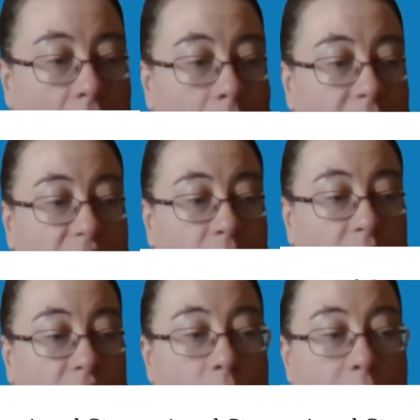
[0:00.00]
So
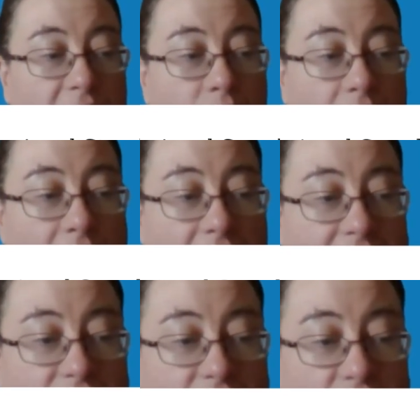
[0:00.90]
it could be
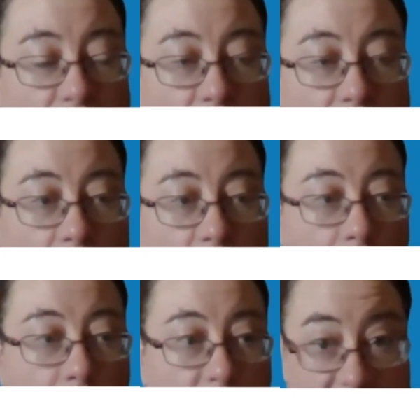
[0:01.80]
related to
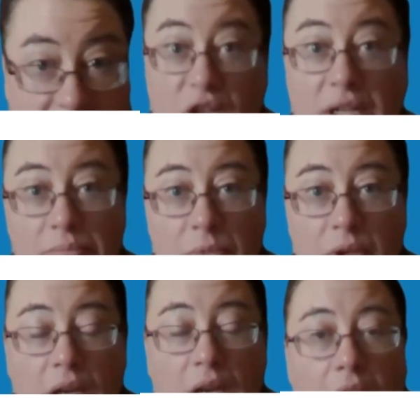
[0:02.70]
your teaching.
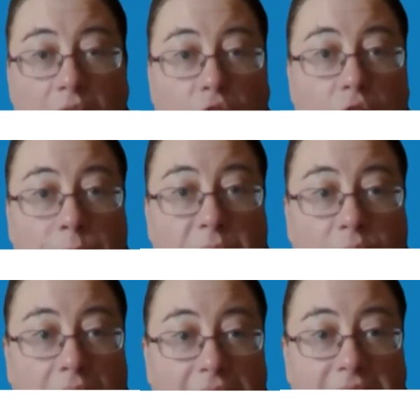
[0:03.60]
It could
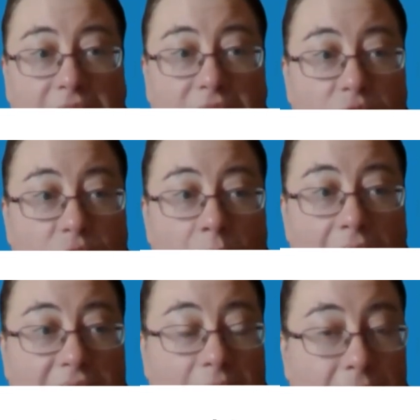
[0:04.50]
be related to
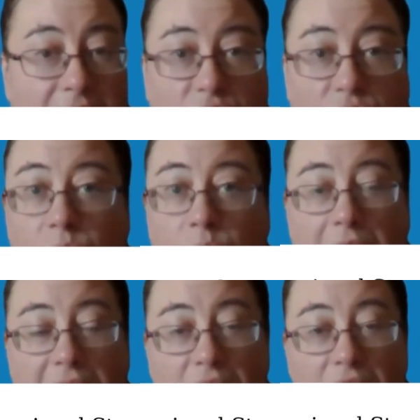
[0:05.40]
any pastoral
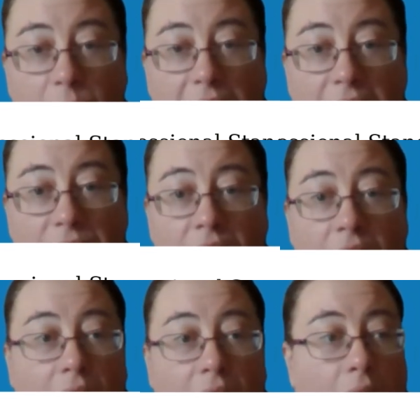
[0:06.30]
care you have.
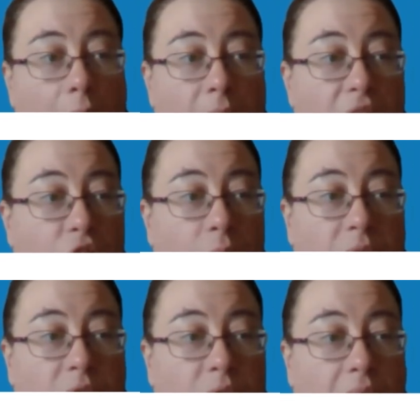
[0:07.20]
It
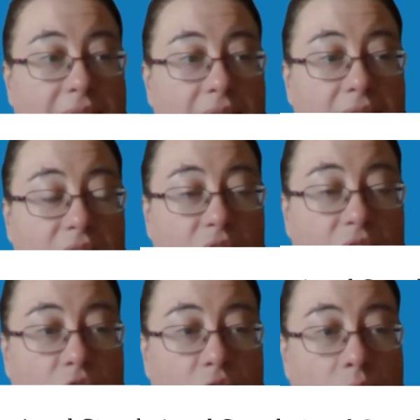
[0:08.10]
could be related
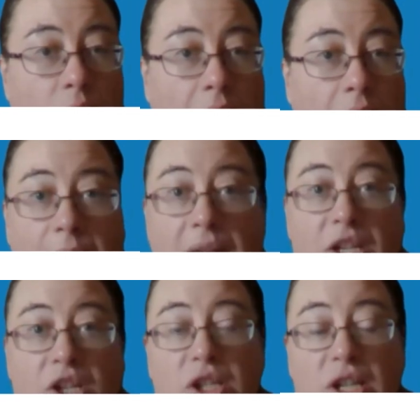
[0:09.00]
to any
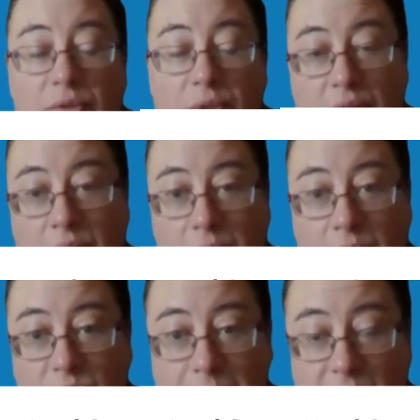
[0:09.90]
managerial
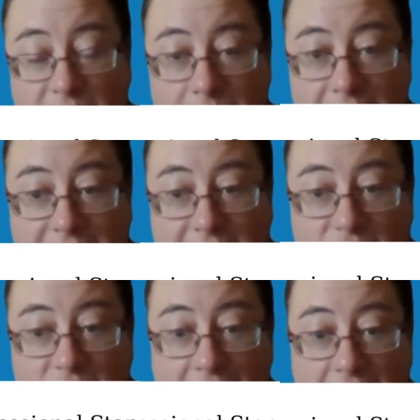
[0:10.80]

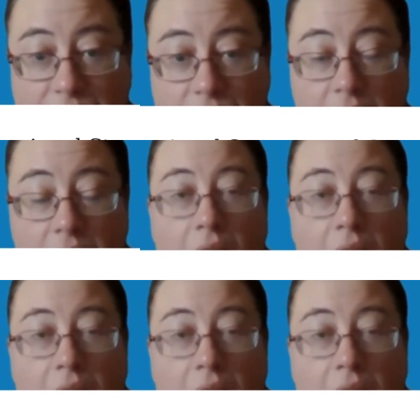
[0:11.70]
responsibilities you have.